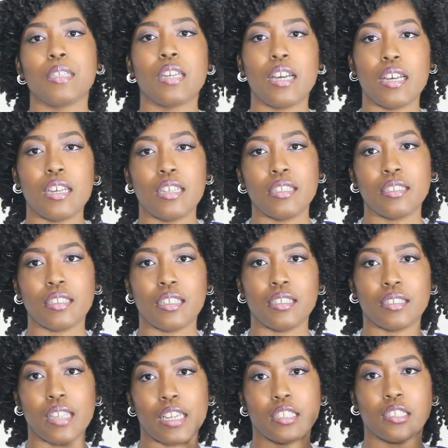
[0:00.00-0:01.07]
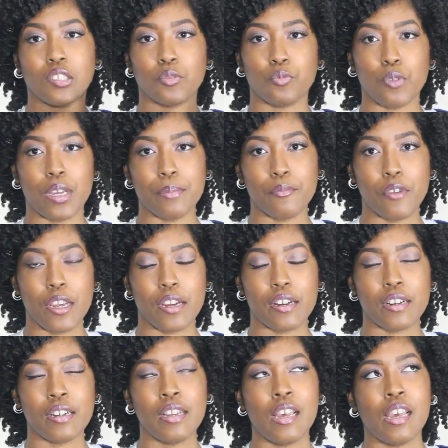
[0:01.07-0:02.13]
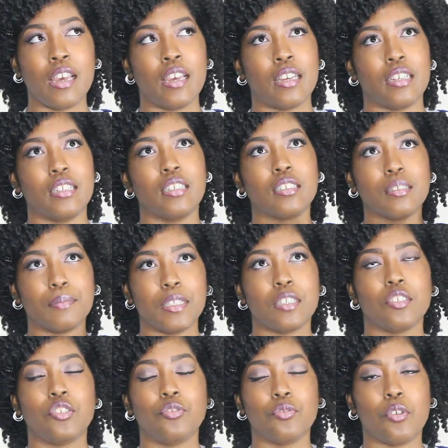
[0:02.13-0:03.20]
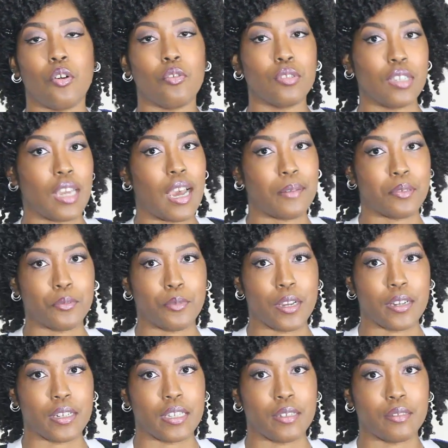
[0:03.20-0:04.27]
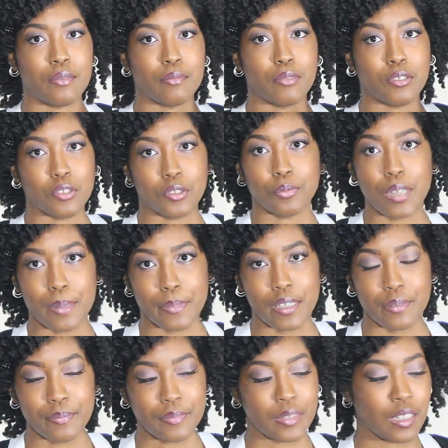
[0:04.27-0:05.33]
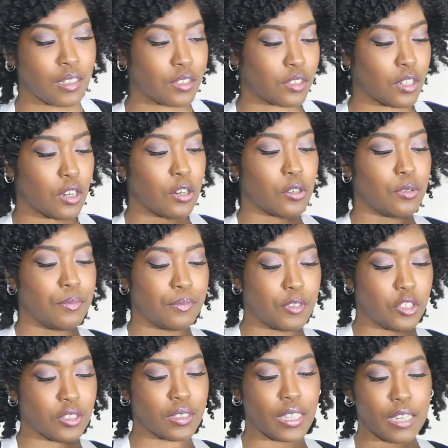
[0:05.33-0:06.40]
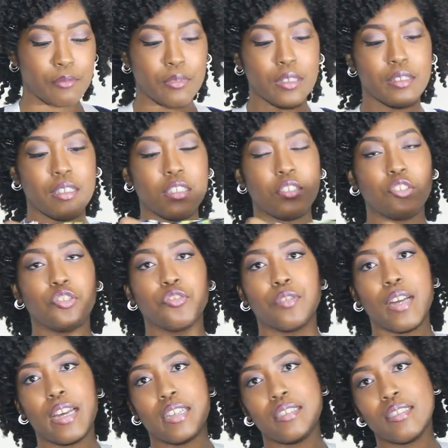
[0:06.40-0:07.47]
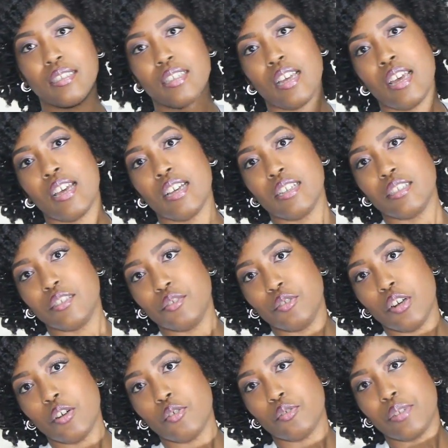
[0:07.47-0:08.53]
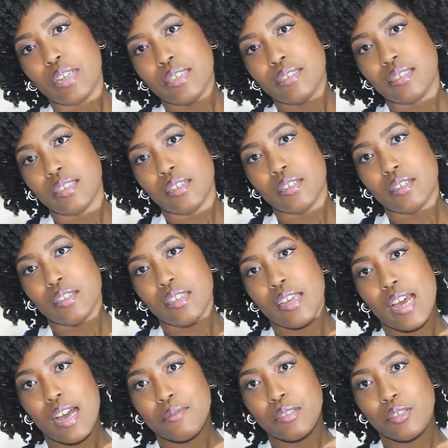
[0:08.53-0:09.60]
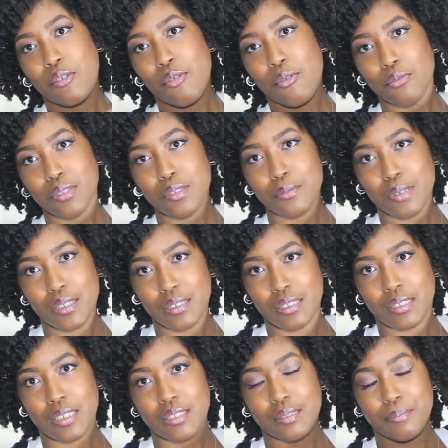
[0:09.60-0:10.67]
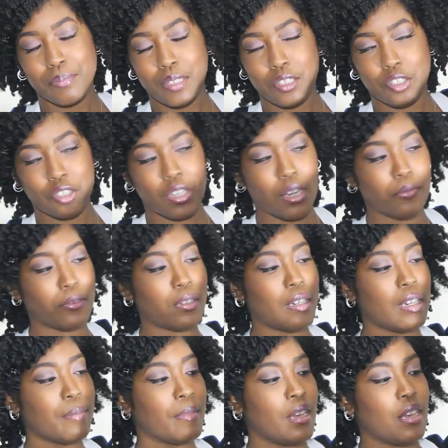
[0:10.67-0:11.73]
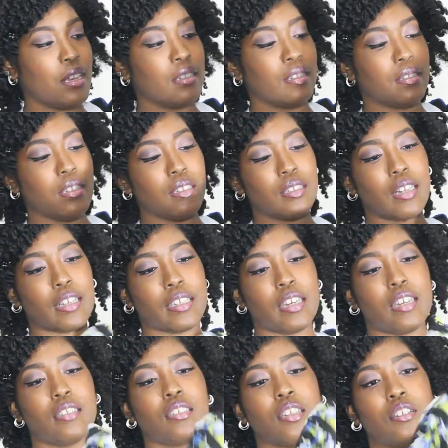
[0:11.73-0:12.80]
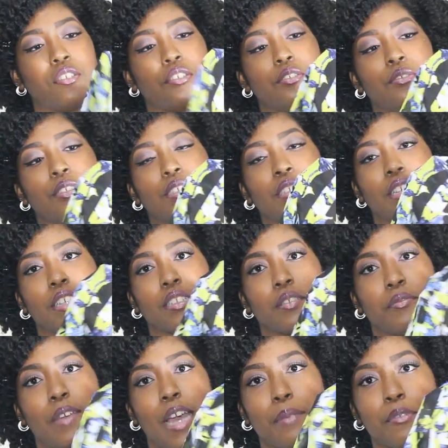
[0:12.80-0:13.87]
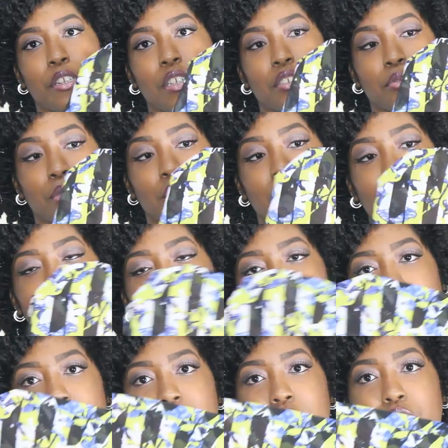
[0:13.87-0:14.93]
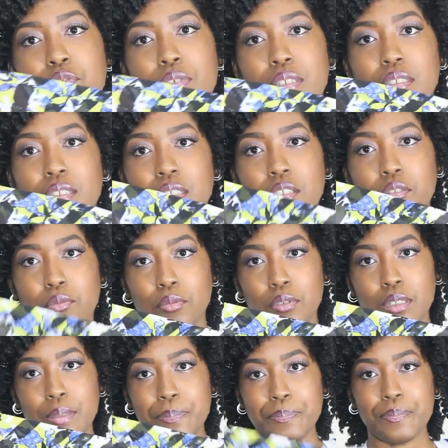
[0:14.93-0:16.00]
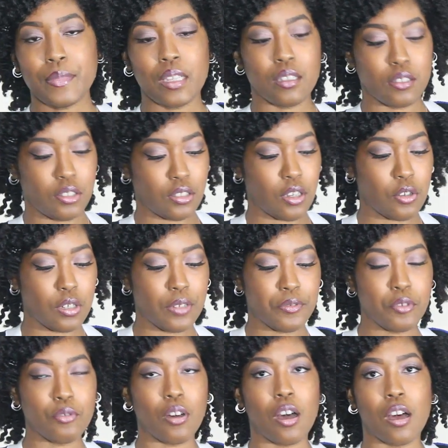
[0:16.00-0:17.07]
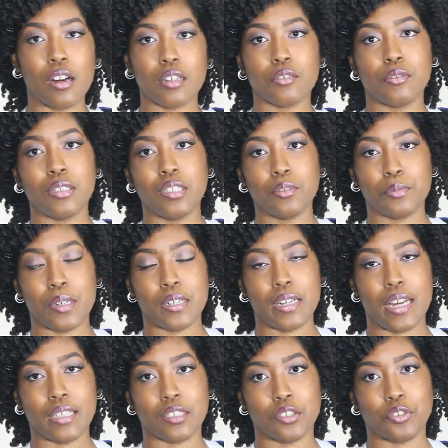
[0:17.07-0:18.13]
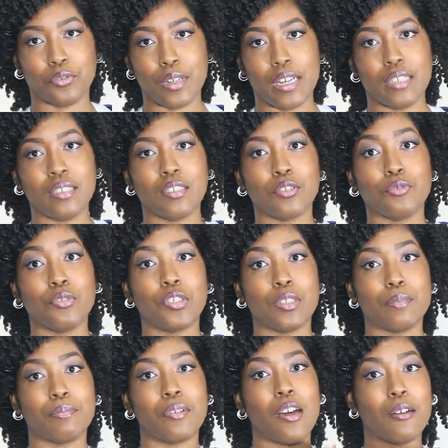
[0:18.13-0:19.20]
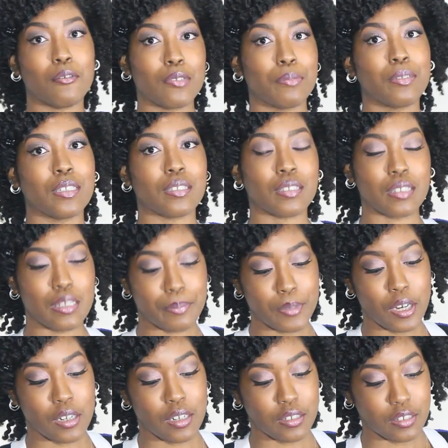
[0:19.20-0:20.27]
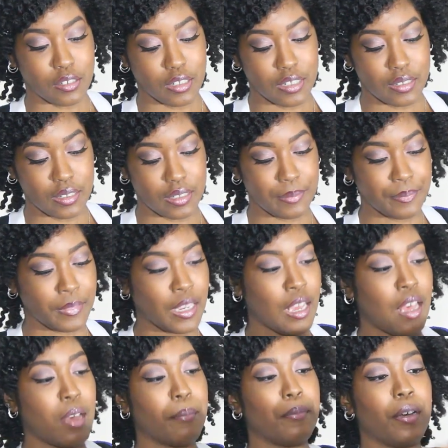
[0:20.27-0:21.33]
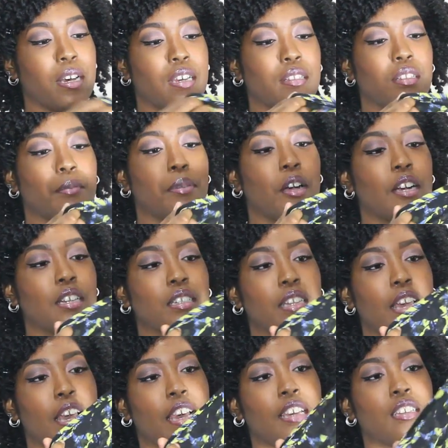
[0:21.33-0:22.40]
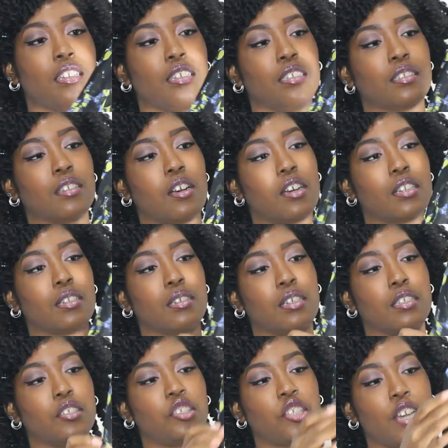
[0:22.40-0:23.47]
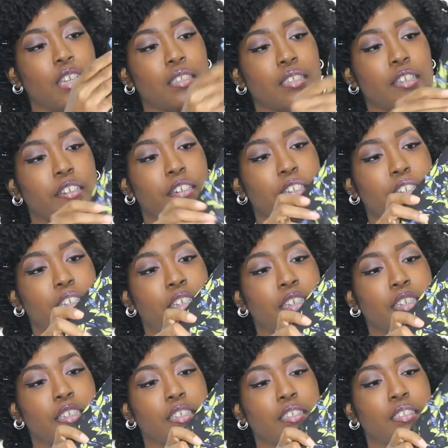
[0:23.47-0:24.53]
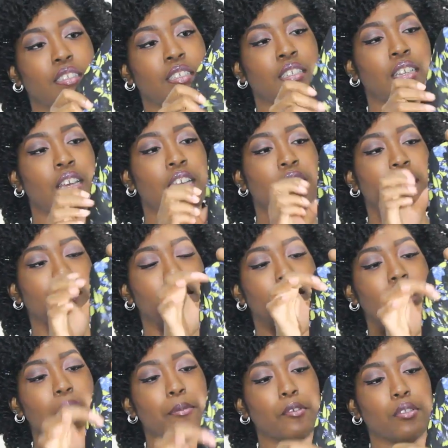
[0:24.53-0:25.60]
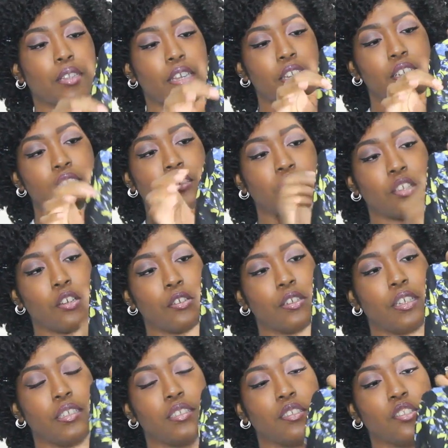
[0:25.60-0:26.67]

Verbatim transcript: because it's like swimwear, it doesn't mean that you only have to wear it when you're swimming. So just like with this dress, you don't necessarily have to only wear this as a beach cover up. The thing that I can tell you is like the fabric is really thin and you can see through it. So if you are going to wear it as a dress, you should probably put a slip on underneath it. But the part that is on the chest area is double layered, so it's